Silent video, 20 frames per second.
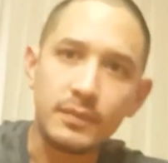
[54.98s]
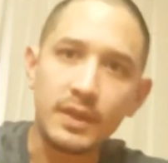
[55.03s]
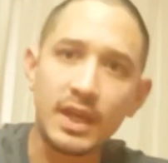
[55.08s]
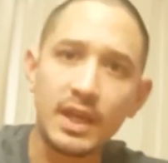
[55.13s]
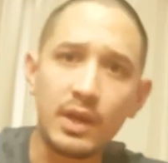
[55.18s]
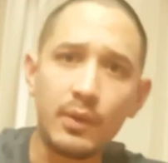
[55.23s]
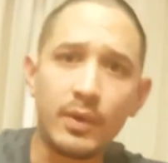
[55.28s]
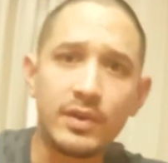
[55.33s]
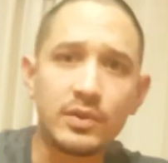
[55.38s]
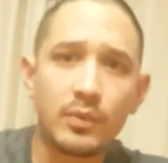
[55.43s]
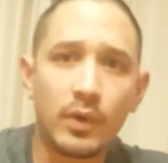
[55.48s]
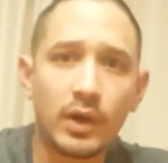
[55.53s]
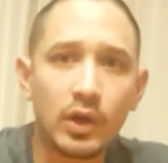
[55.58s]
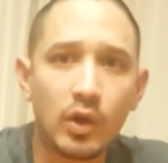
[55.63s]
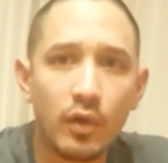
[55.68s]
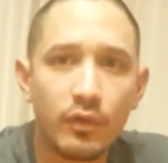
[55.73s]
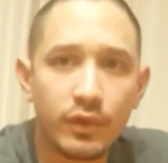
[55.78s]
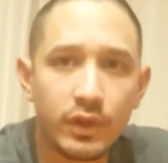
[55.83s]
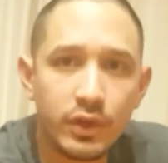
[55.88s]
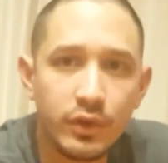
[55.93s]
Anyways, I want to
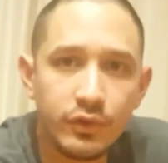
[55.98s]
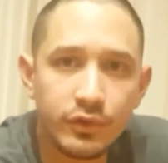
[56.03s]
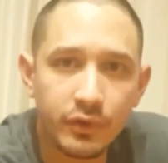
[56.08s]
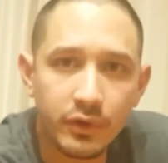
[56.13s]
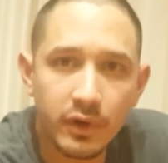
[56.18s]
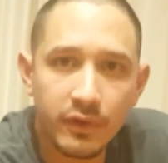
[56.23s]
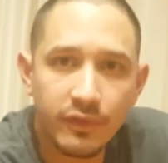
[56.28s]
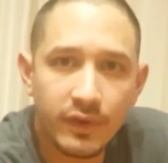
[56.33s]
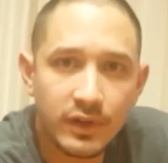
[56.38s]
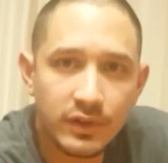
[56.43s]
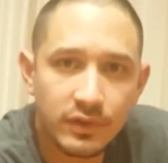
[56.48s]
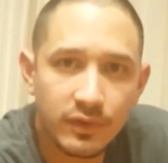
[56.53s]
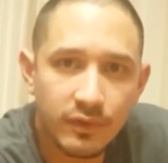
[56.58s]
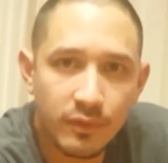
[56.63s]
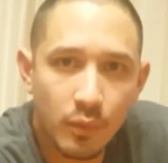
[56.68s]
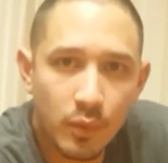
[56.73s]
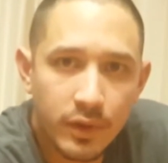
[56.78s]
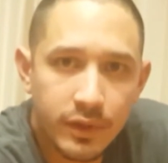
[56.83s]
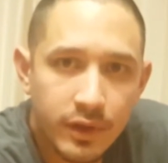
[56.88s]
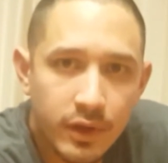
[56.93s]
go over the user interface of
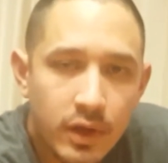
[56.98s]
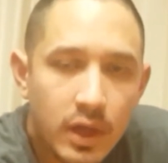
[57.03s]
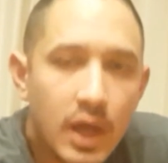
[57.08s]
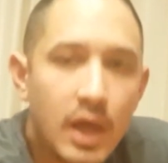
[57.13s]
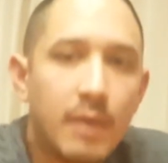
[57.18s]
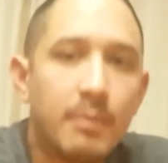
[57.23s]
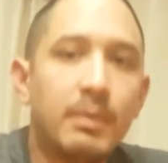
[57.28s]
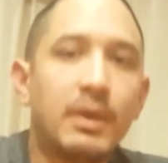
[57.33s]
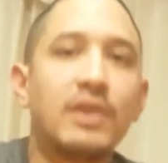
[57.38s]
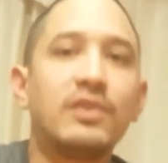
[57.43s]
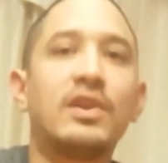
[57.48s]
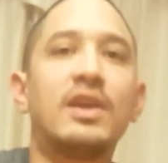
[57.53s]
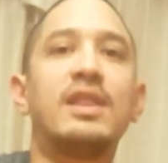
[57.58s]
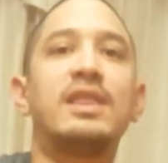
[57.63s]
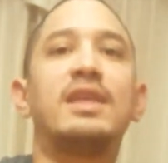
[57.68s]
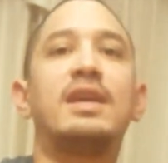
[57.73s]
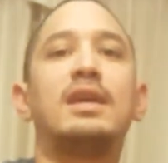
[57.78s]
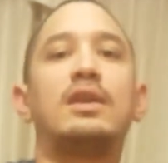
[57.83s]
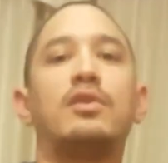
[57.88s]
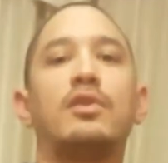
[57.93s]
it with you because I
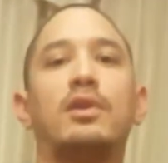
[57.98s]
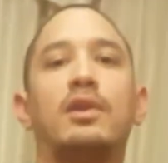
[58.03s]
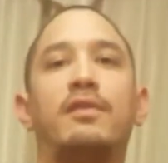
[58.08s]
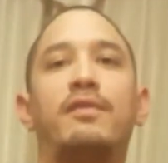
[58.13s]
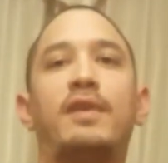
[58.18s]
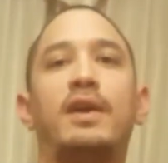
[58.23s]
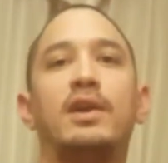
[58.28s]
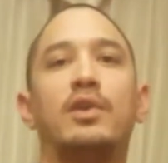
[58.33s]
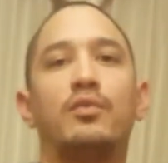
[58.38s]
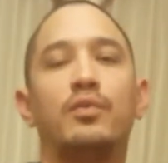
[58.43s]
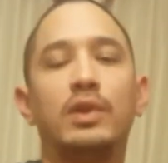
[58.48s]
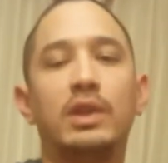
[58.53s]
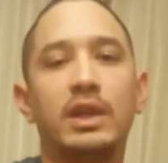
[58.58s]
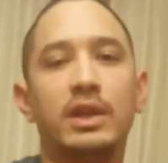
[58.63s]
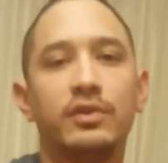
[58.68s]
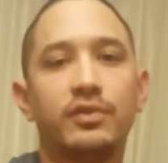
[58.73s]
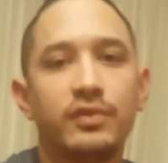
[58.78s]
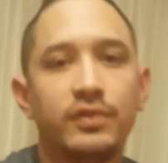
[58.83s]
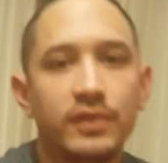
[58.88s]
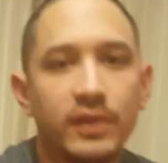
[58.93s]
think you're going to find it really
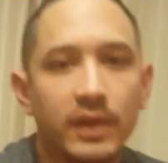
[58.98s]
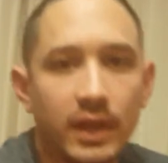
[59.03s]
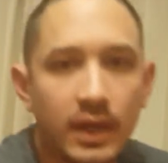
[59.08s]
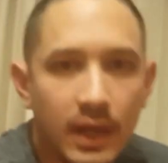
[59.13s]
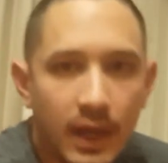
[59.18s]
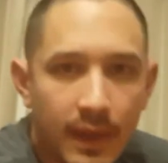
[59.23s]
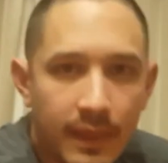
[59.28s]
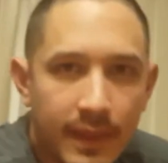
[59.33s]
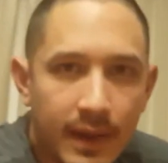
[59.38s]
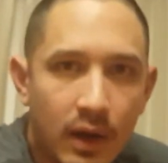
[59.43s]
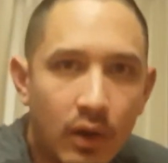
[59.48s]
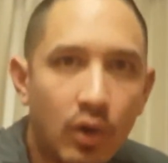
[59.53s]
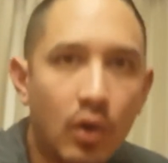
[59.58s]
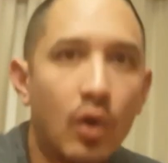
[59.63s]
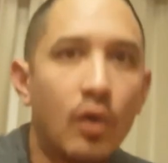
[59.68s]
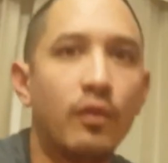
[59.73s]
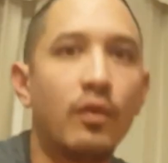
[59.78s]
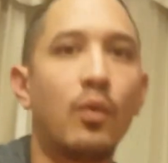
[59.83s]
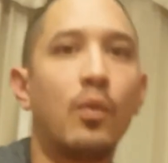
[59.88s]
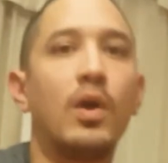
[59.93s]
interesting, and then I'll
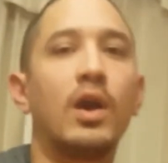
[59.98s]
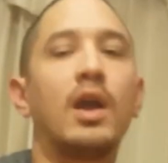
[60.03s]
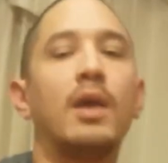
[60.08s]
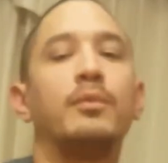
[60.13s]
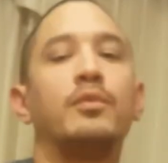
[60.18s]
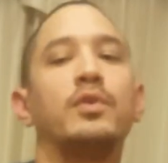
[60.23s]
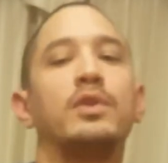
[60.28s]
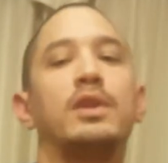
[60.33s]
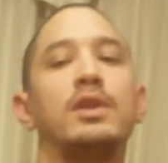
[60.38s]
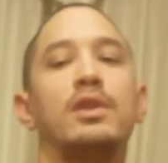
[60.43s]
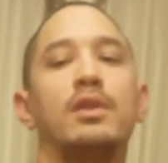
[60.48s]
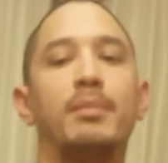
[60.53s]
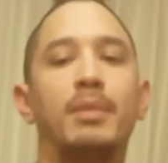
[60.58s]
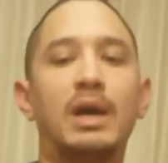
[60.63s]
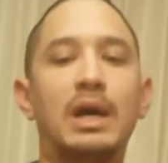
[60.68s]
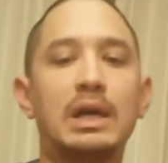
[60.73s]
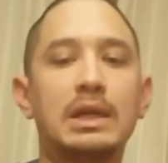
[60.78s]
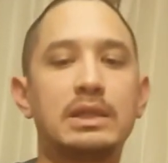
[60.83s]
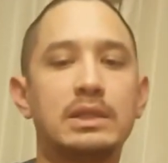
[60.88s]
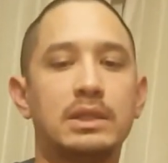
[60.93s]
go over what comes with it in the
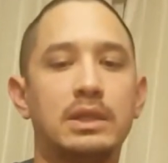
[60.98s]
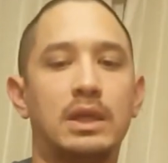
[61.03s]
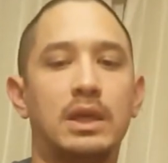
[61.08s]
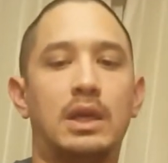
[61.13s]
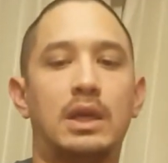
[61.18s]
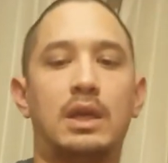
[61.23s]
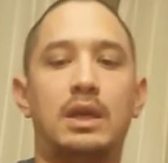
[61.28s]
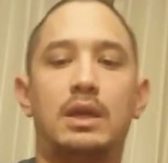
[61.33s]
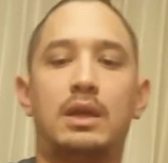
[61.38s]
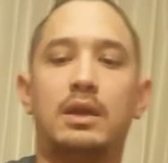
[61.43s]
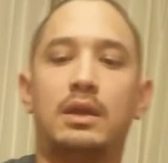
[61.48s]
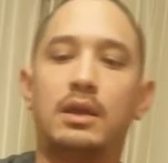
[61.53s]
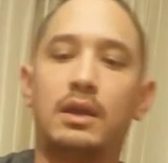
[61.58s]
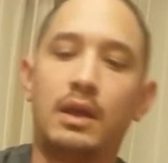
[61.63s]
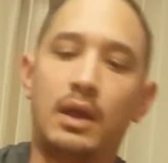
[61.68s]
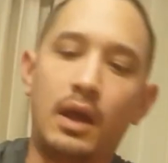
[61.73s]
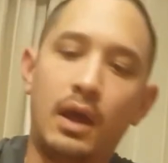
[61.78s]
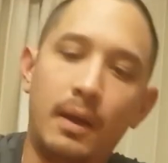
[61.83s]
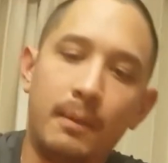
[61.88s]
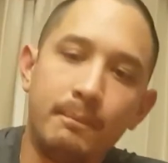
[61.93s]
box.
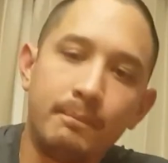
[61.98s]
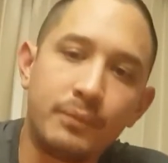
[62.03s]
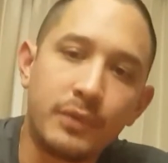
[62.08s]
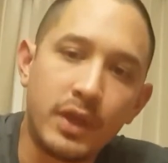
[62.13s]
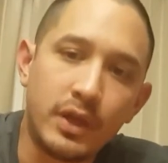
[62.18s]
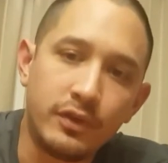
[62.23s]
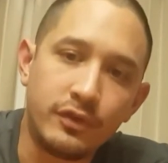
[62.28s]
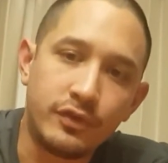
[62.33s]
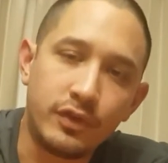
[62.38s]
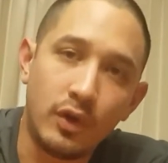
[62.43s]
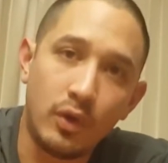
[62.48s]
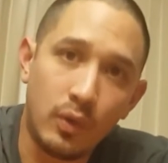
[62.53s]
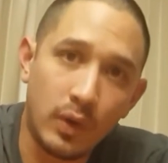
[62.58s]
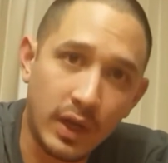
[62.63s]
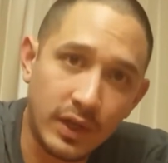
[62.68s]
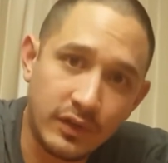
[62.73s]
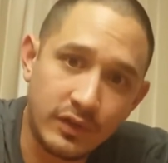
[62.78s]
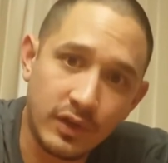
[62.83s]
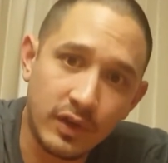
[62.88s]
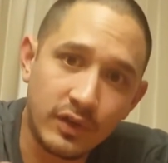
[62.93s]
So
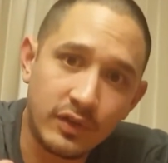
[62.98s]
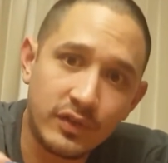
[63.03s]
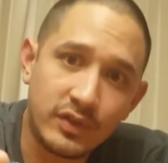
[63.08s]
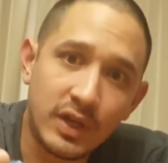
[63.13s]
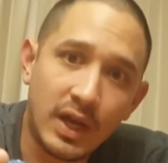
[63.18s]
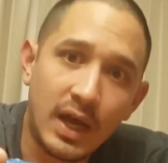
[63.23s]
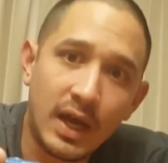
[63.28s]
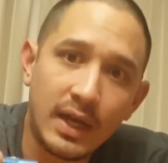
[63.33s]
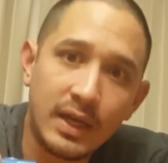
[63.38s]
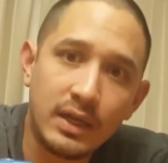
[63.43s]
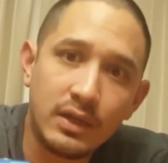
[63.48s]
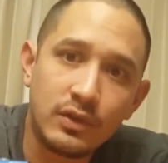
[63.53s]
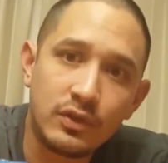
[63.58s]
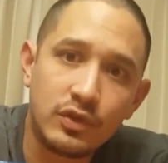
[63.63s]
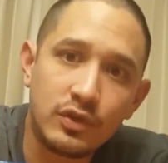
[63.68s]
it's a side